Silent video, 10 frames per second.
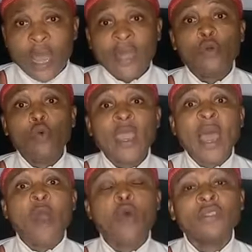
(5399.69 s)
and we
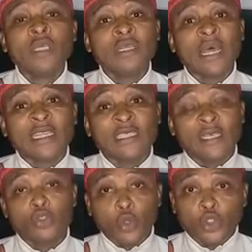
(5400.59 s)
are holding that
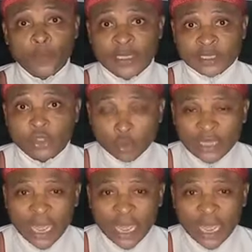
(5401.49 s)
judgment so